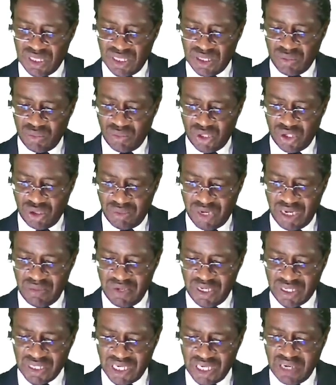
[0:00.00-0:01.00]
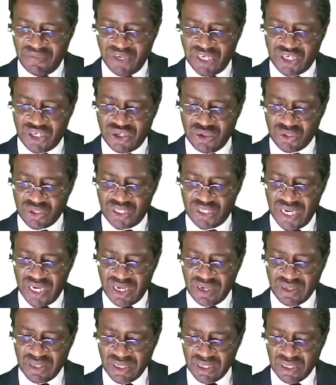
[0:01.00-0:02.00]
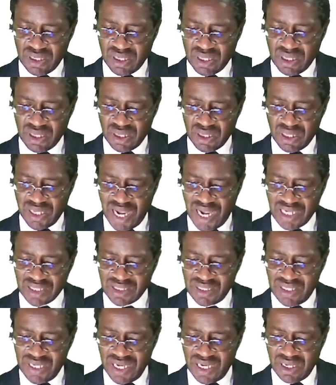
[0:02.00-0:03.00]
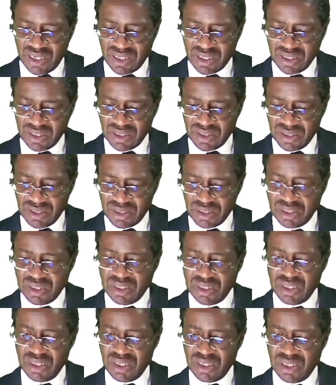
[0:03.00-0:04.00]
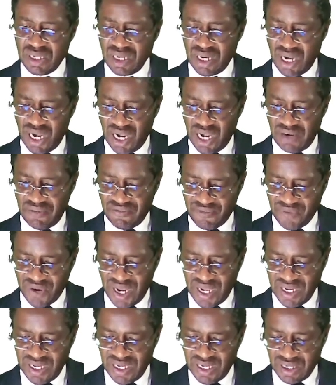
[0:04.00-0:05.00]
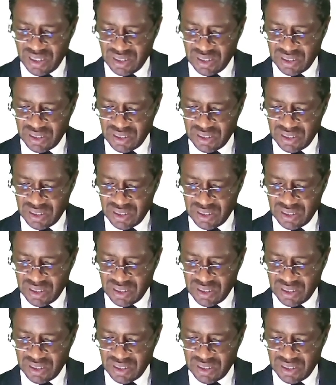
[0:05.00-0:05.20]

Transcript: We normally meet every Tuesday, Thursday, and Friday.